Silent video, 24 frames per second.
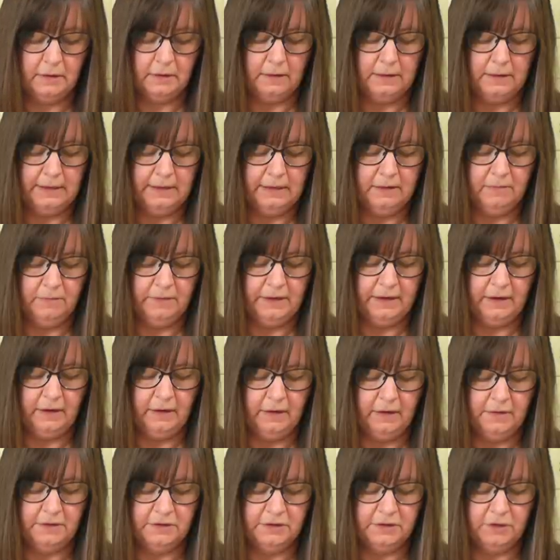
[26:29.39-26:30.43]
a little bit
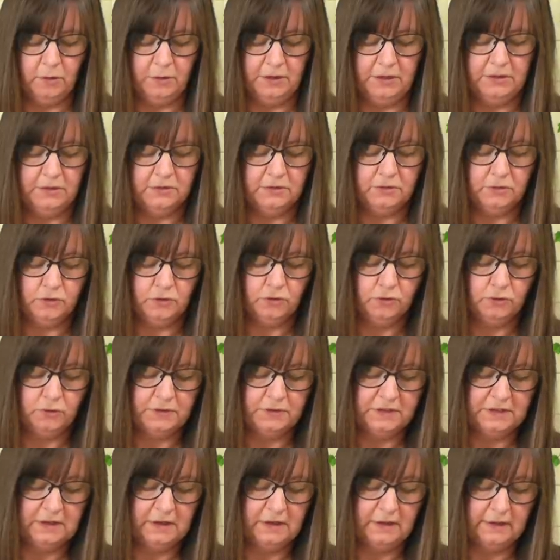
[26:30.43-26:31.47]
harsh gone. It doesn't draw
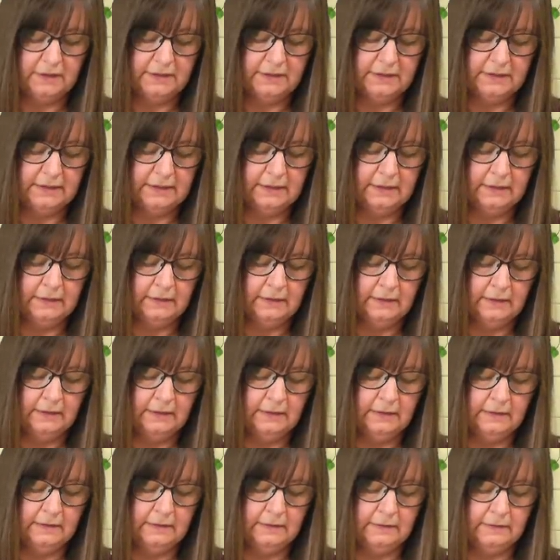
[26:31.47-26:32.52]
as nicely
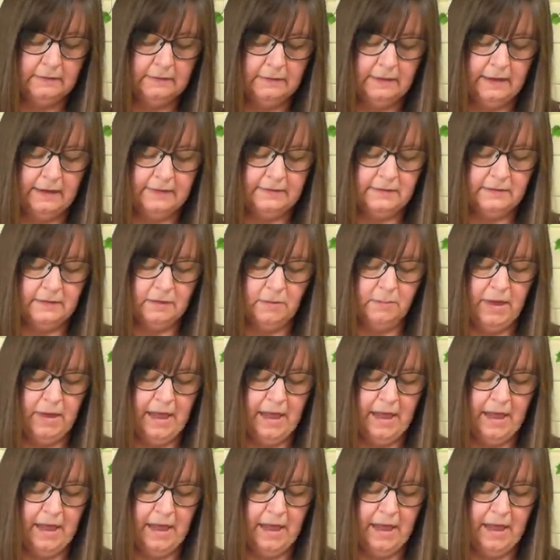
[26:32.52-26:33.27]
as the